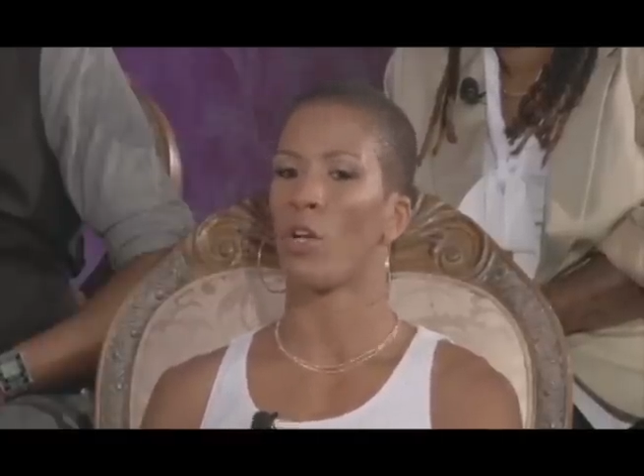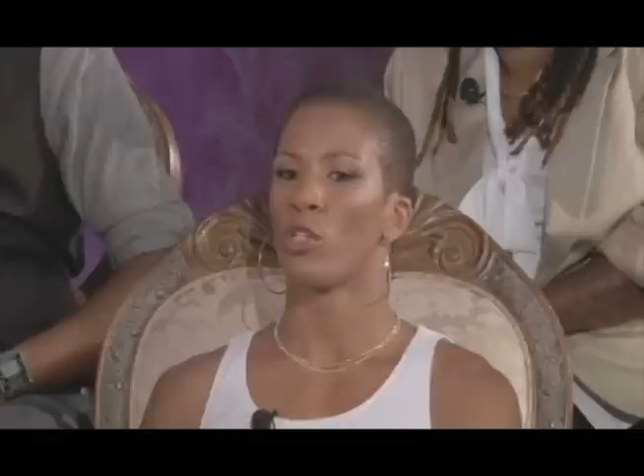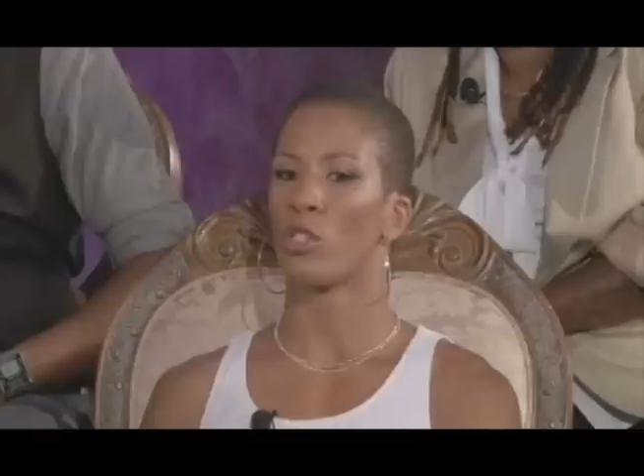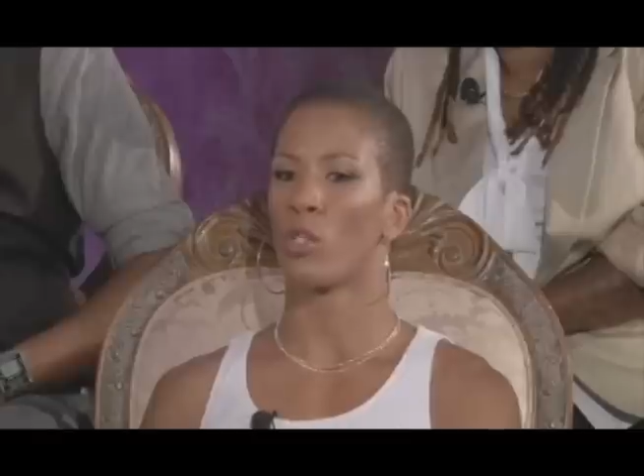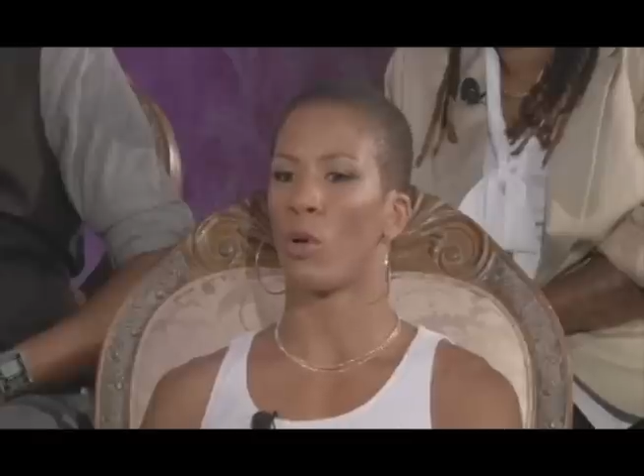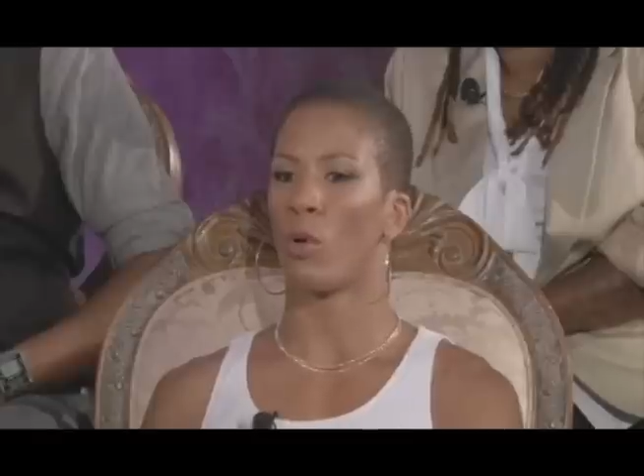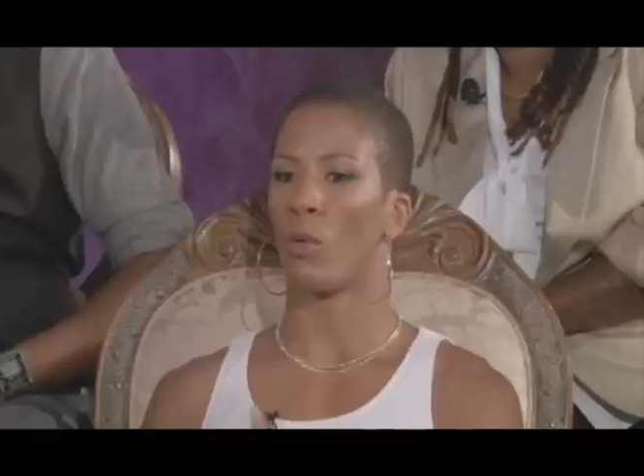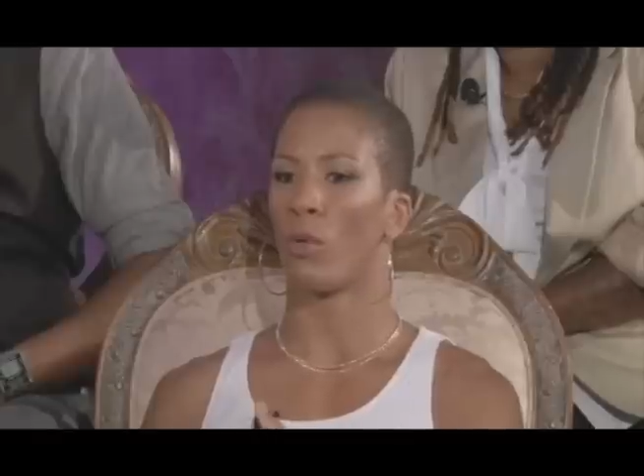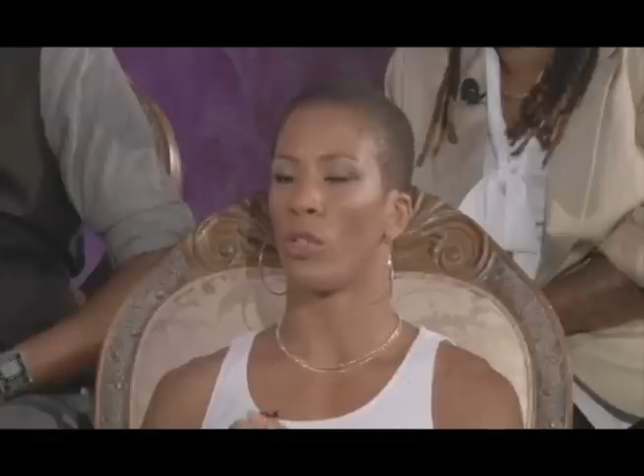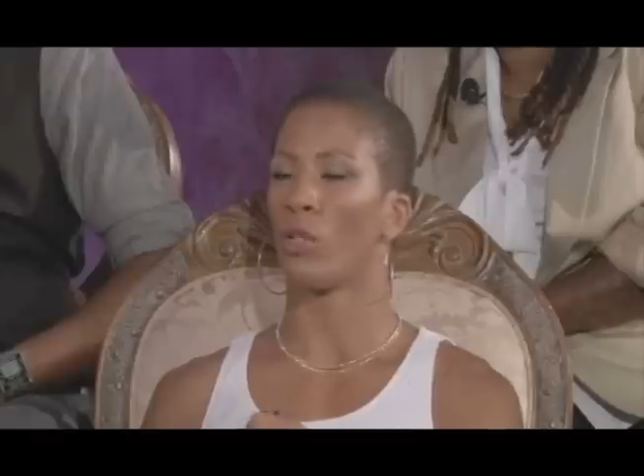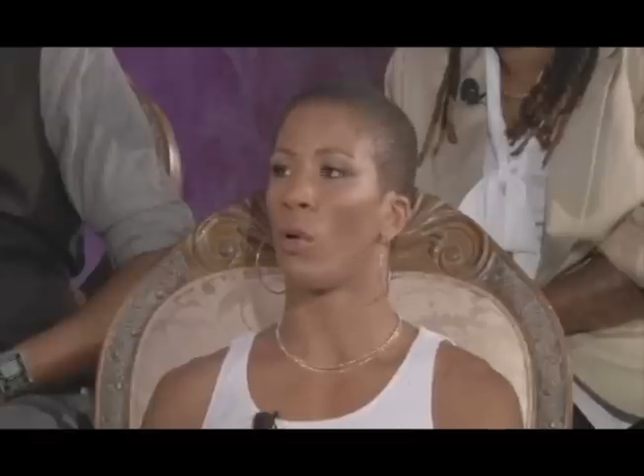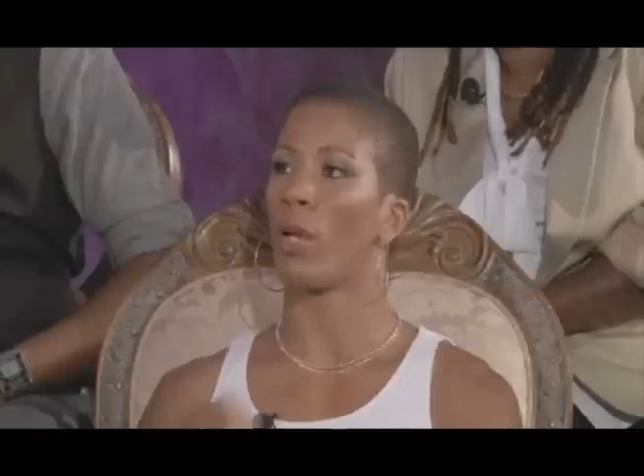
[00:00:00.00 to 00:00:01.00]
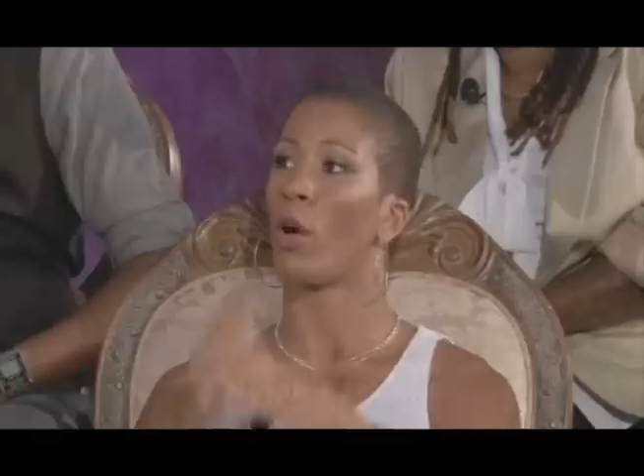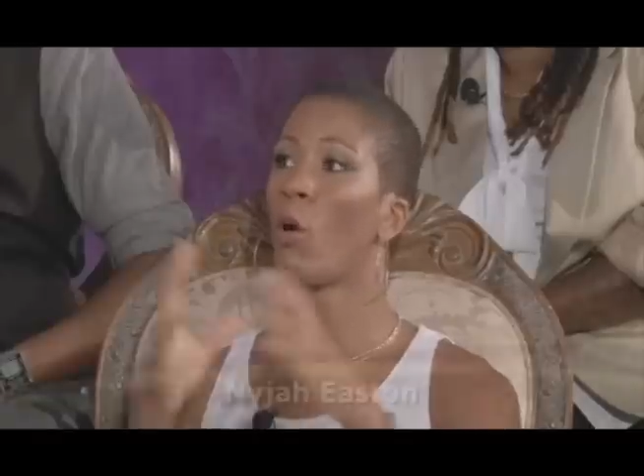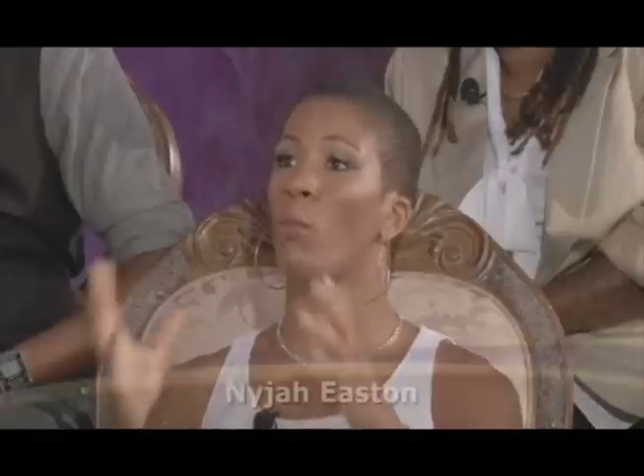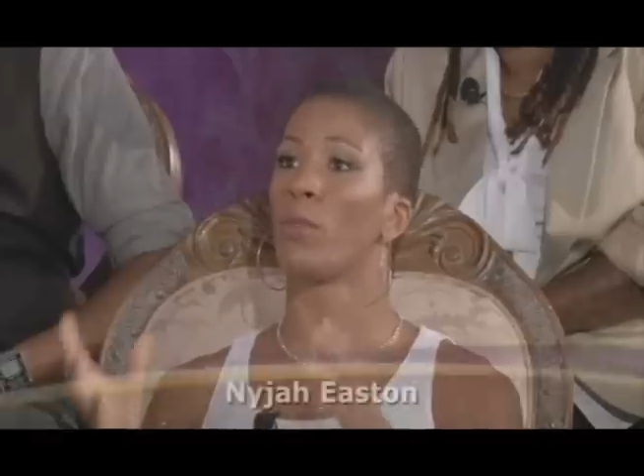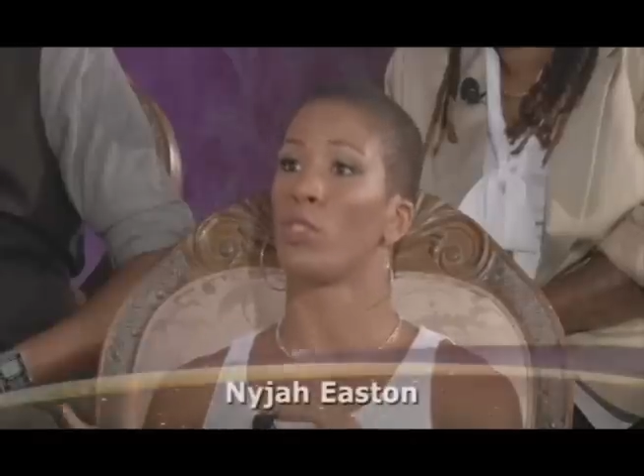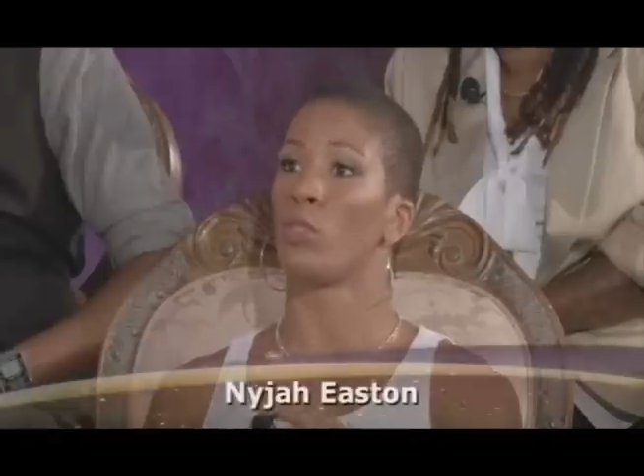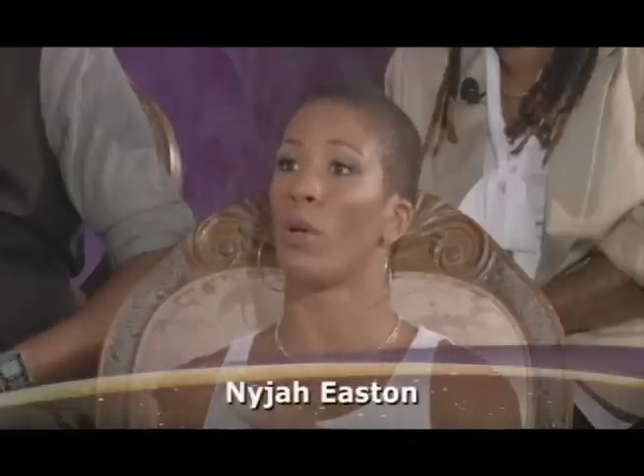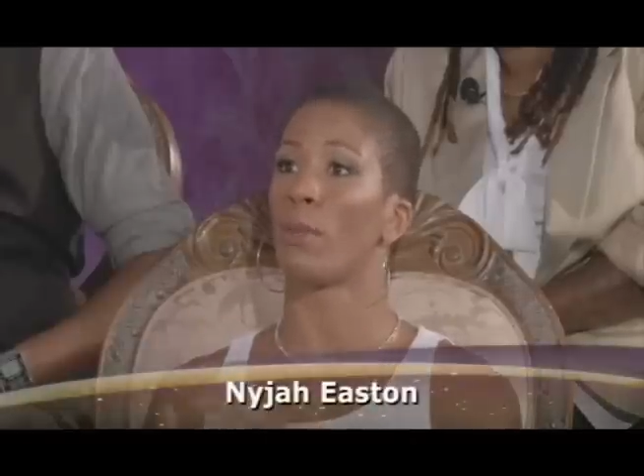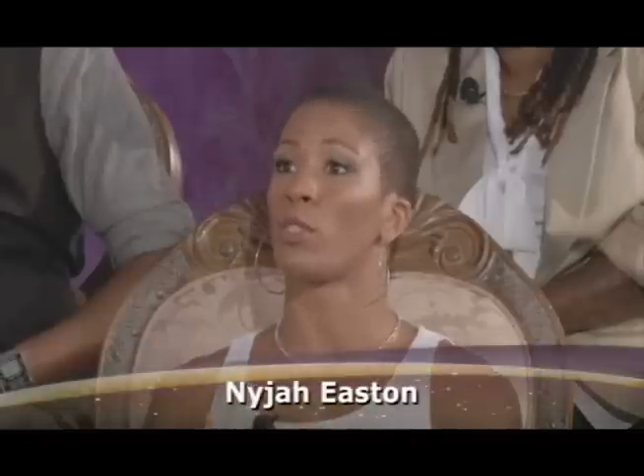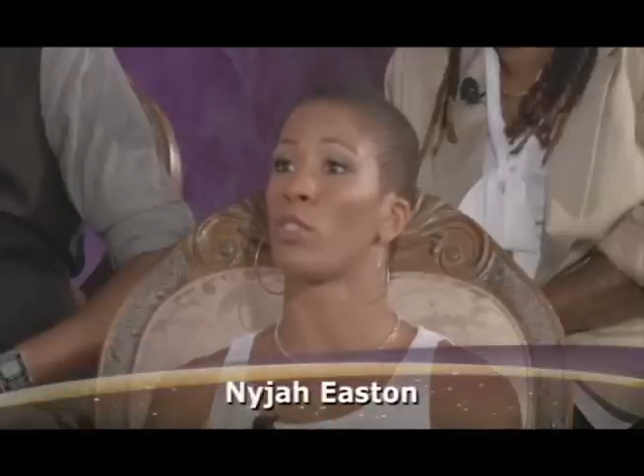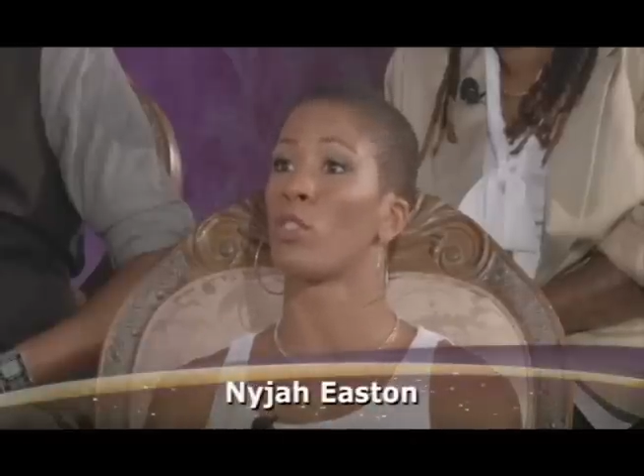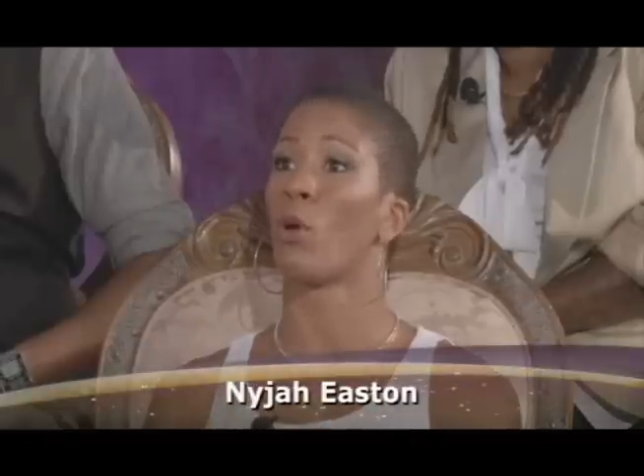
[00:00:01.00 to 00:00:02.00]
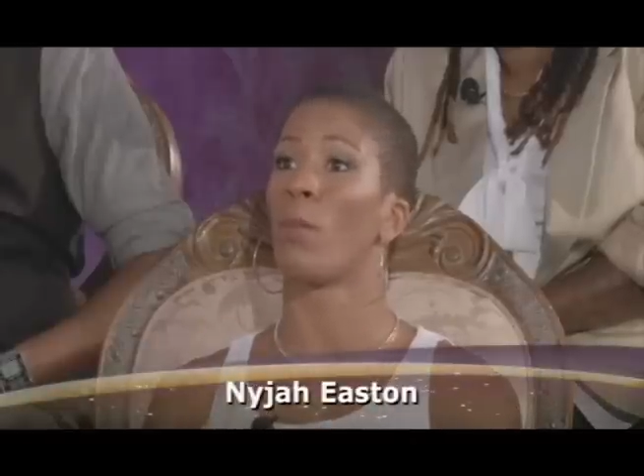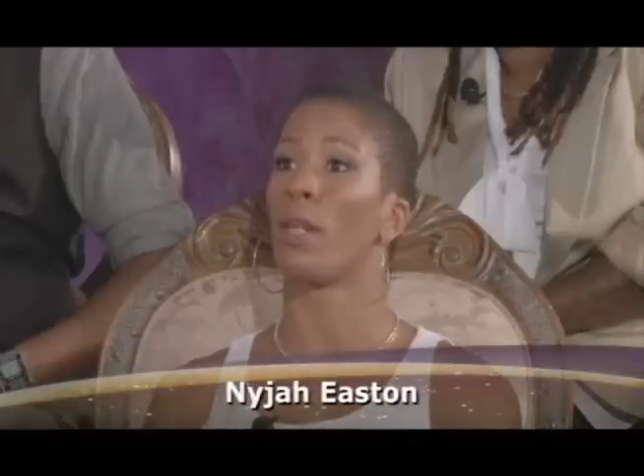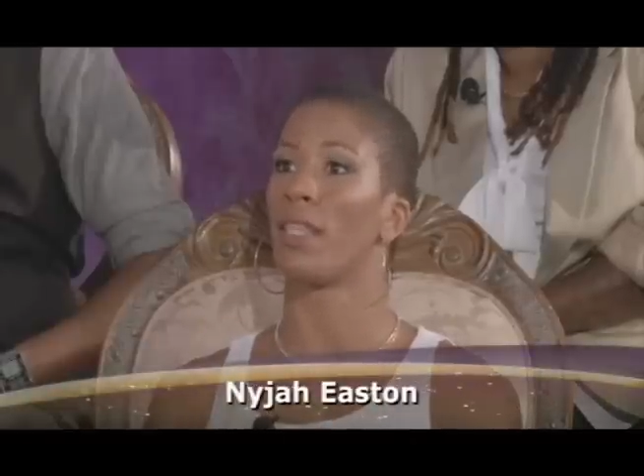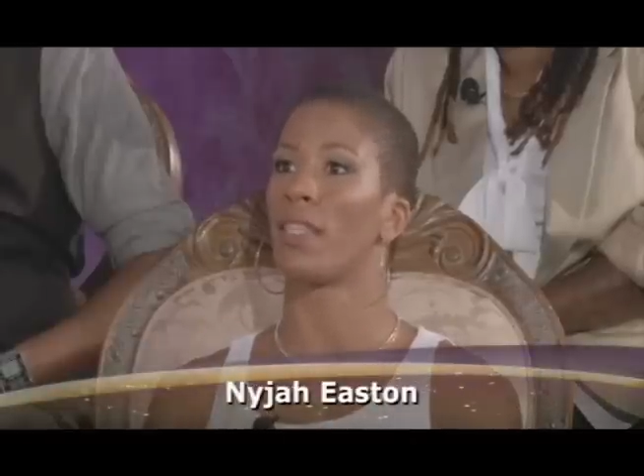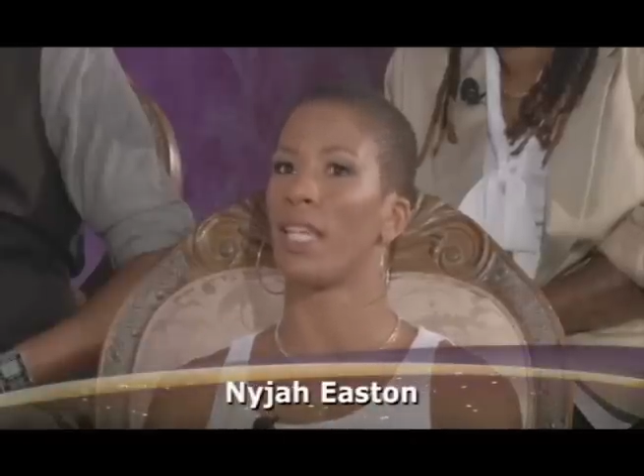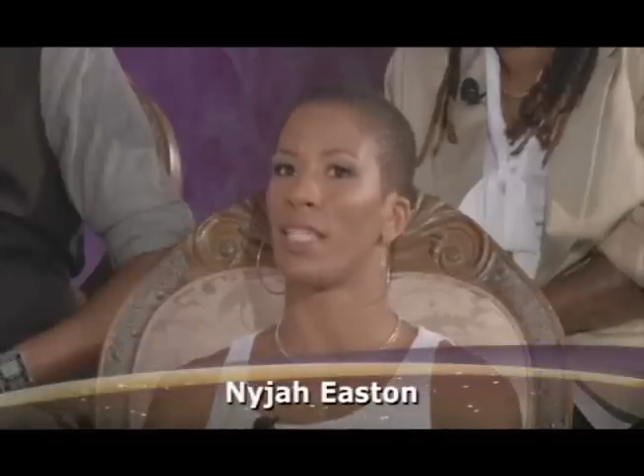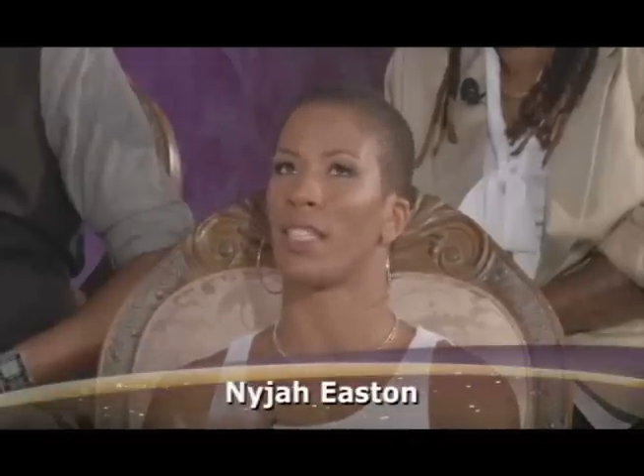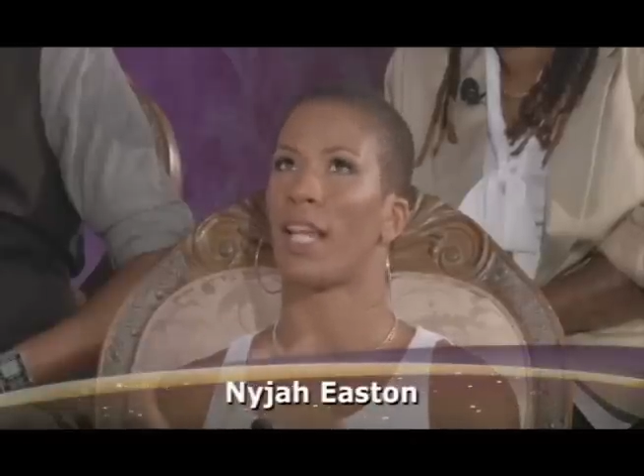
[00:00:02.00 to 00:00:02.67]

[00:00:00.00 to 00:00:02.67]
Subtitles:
So, you know, it opens you up to so many things.